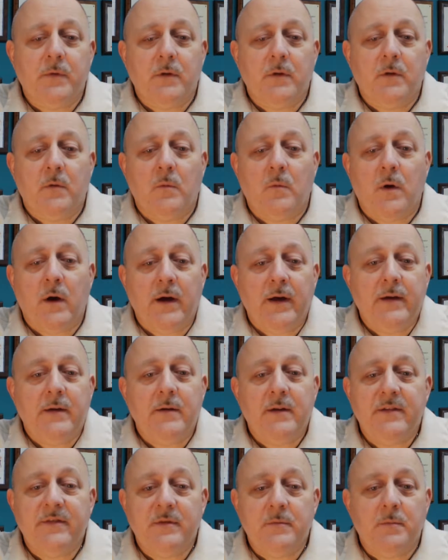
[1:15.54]
why
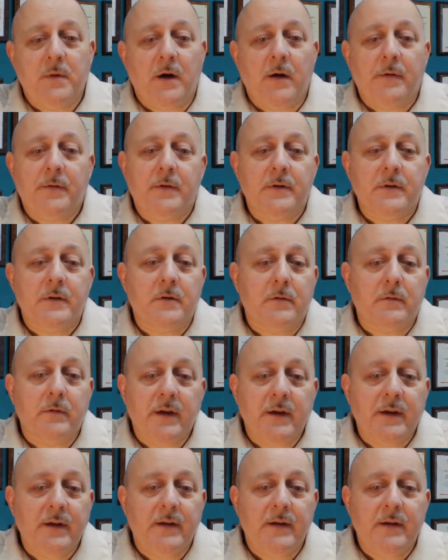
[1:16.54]
even bother to
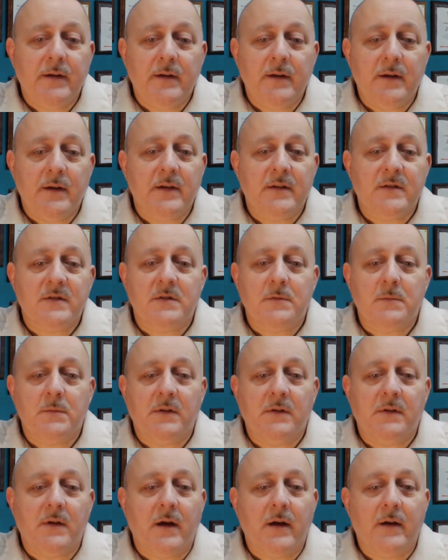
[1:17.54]
create an estimate
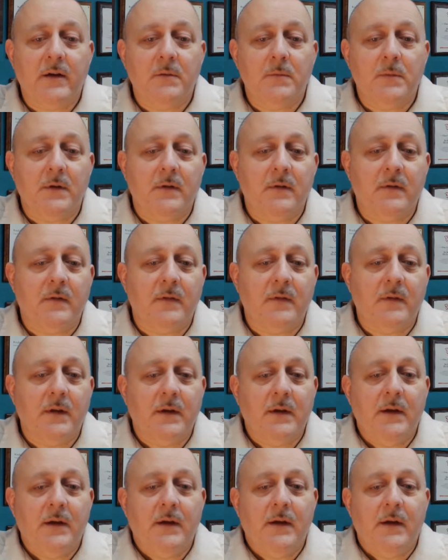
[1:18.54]
document,
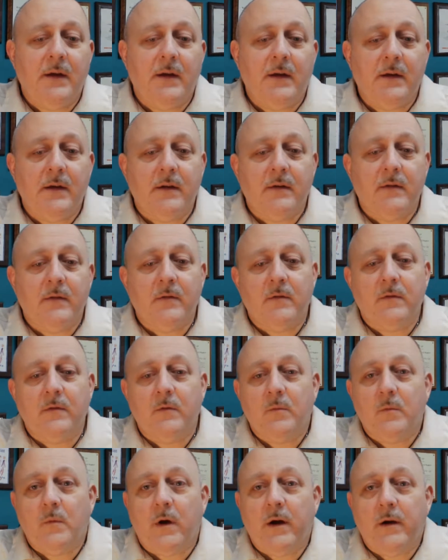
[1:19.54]
and
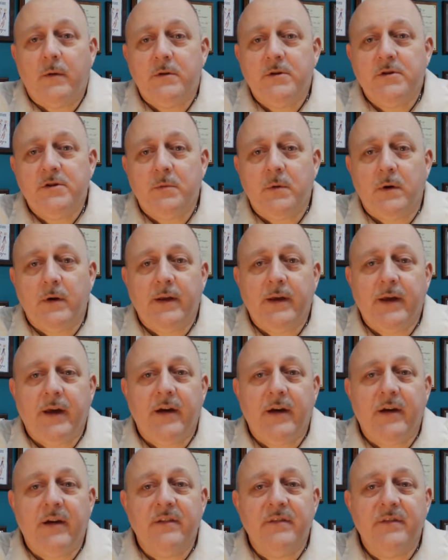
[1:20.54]
why would you want to
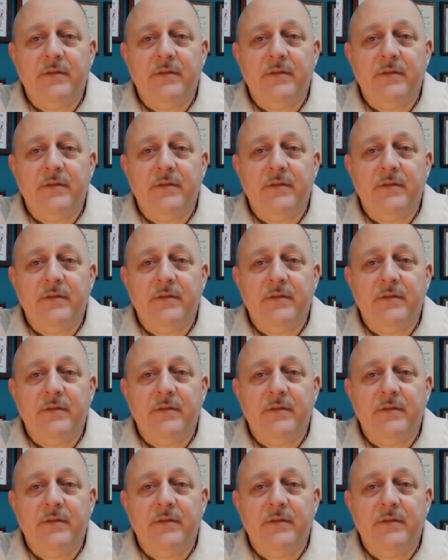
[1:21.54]
have